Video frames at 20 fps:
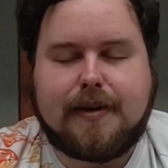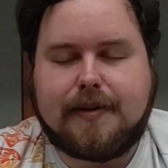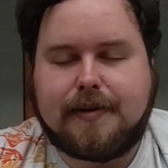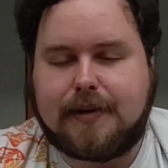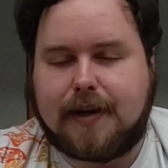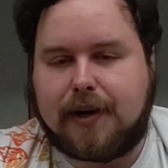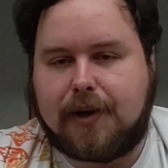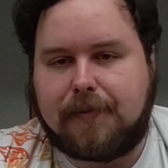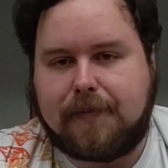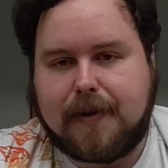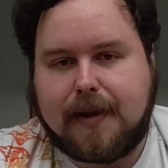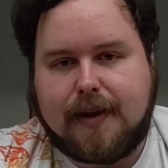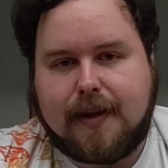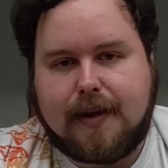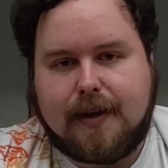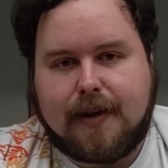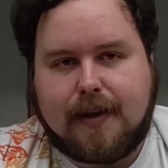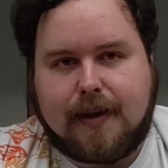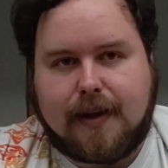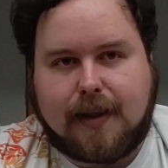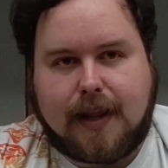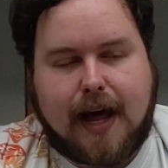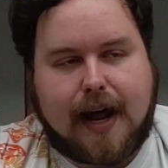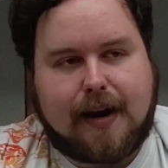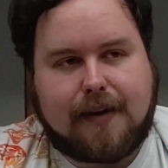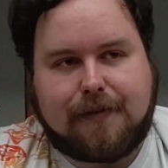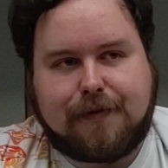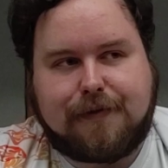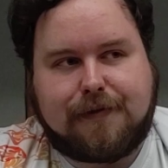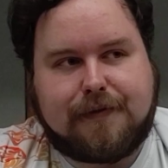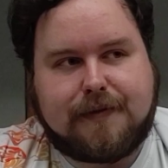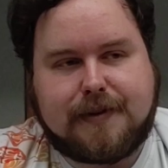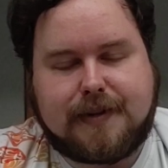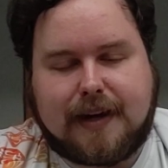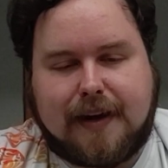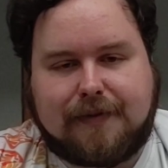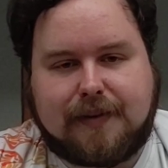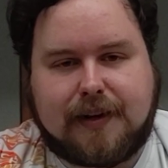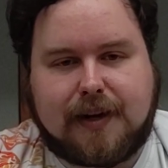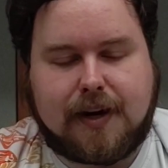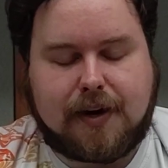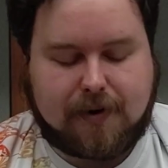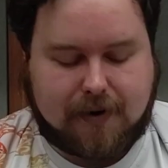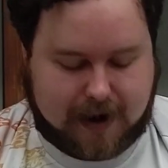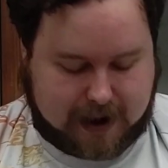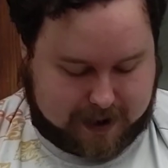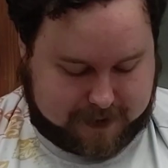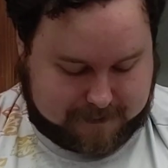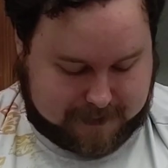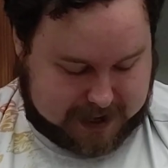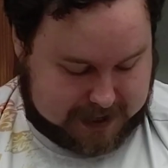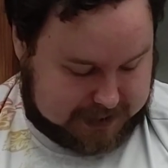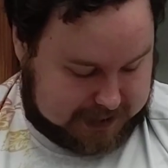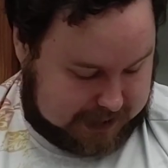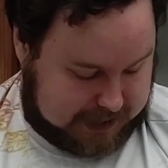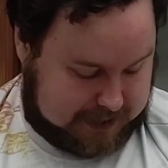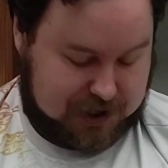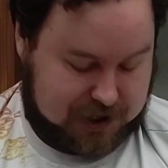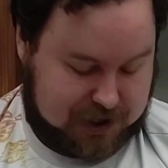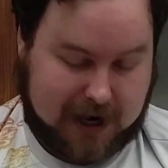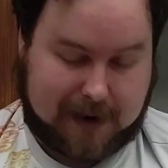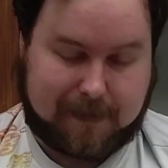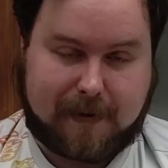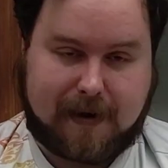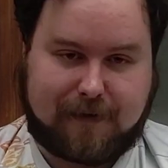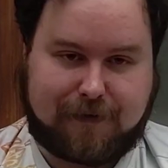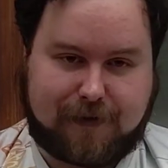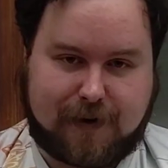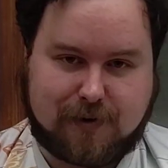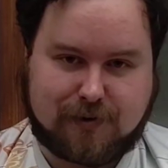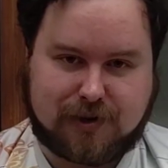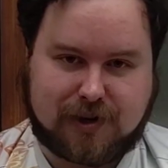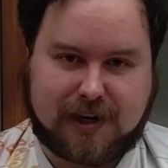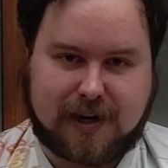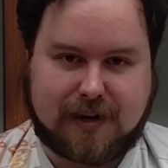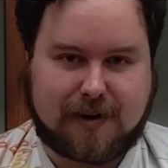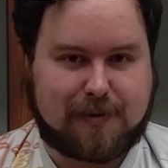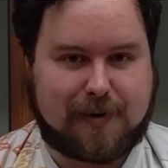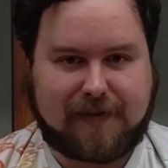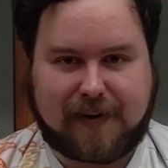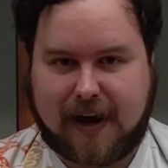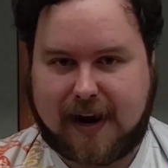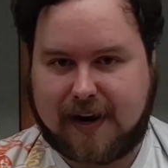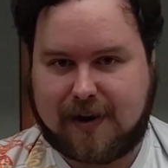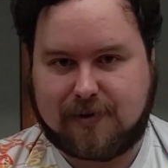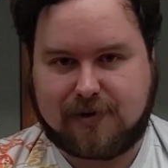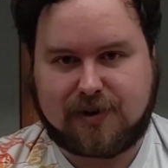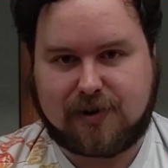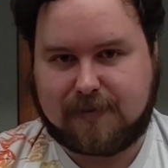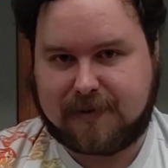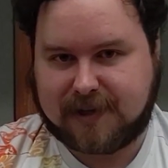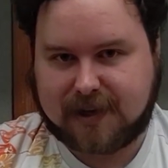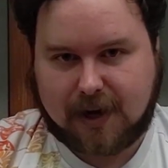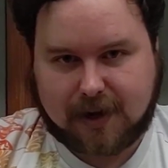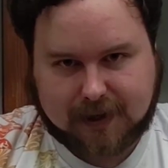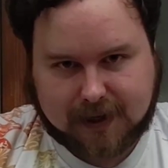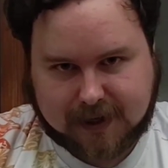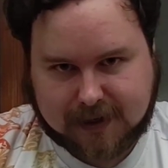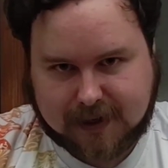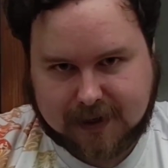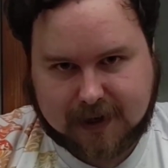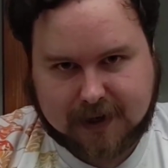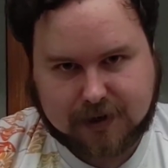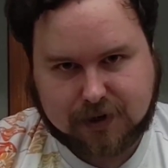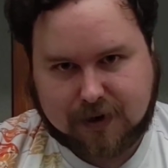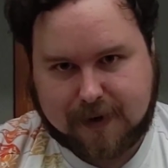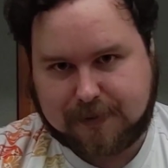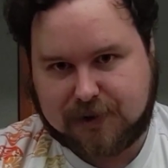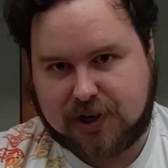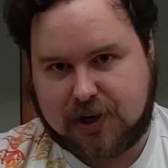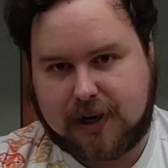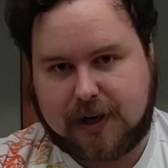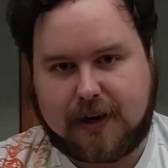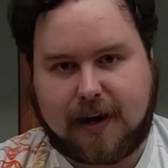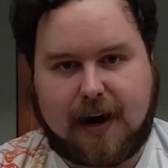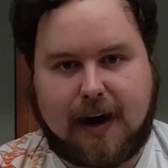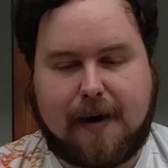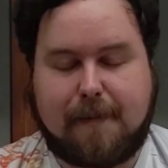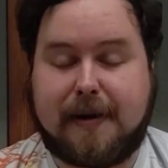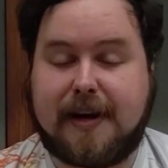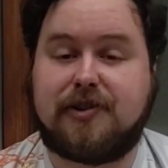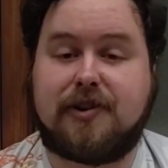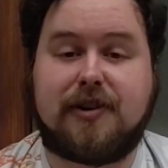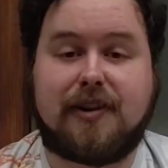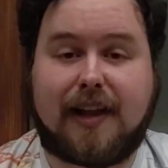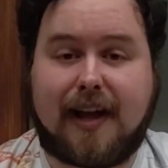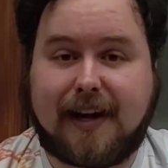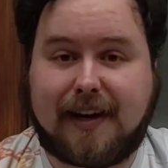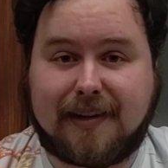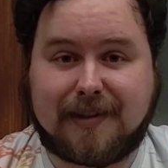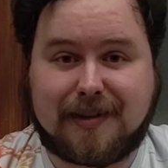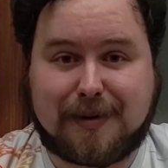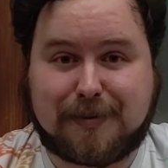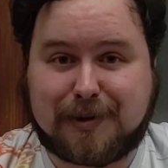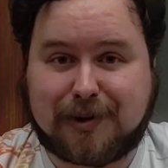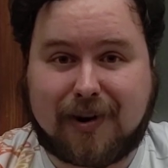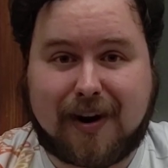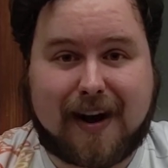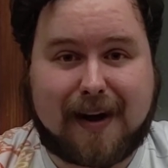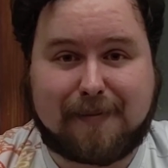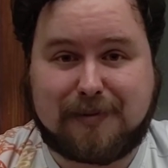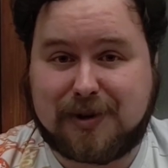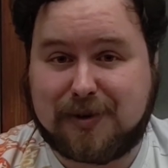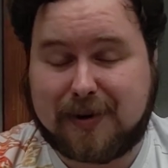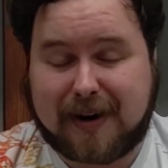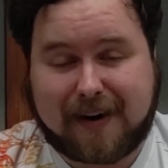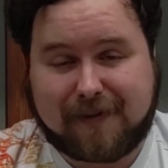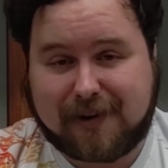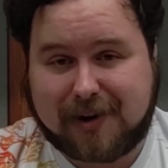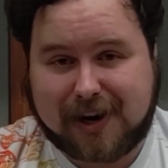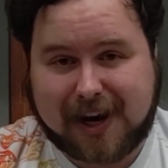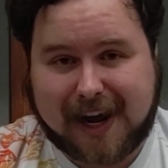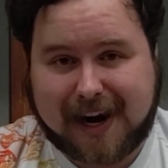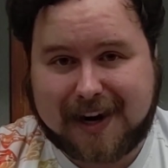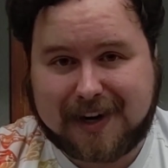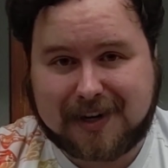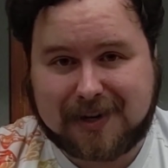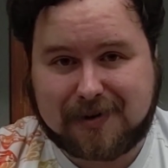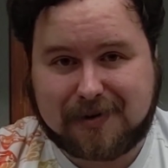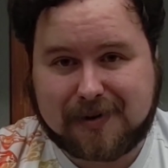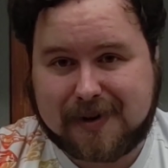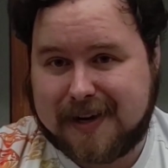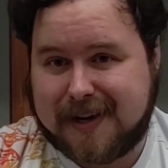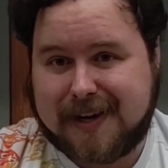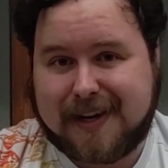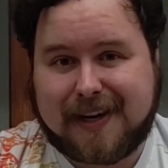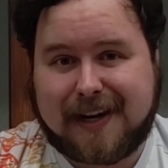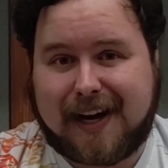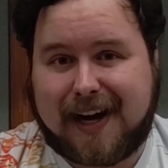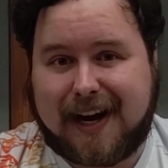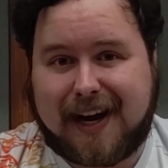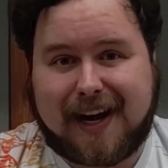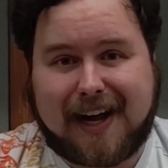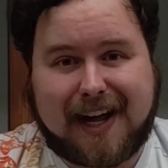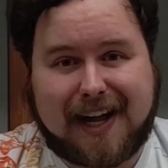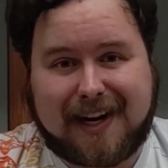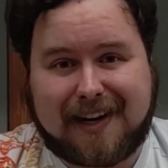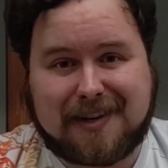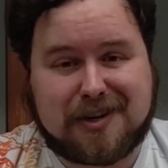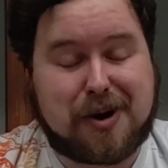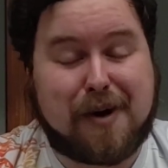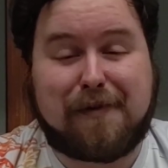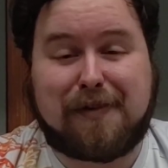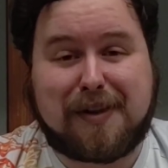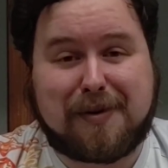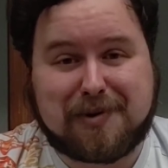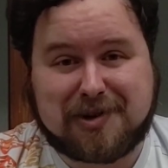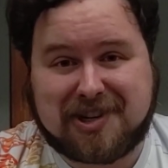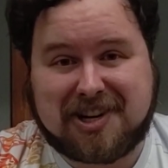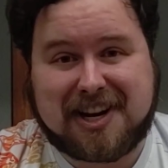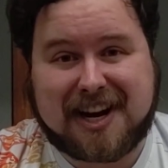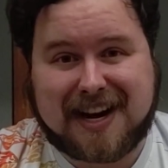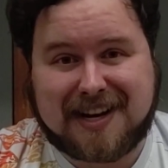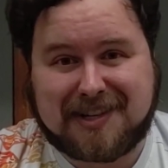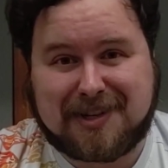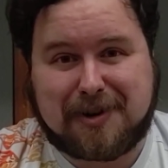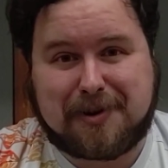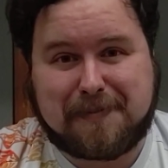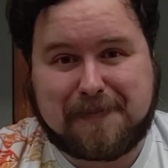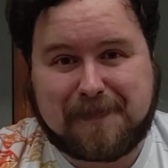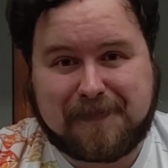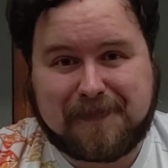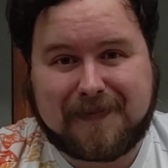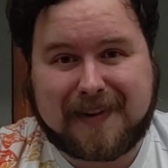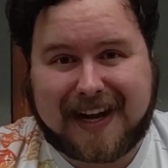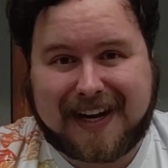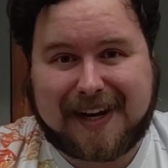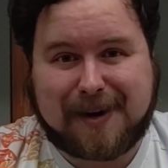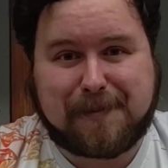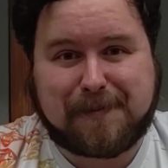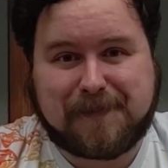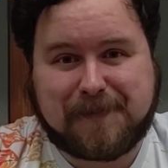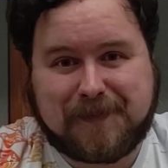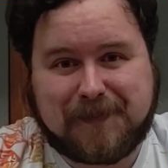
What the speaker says: So a lot of stuff to go. I have my team, Checkmate Fusion, here. We've got a YouTube. It's all linked in the description. Make sure to like and subscribe. Do whatever you got to do, and hopefully we'll see you guys soon. Thank you.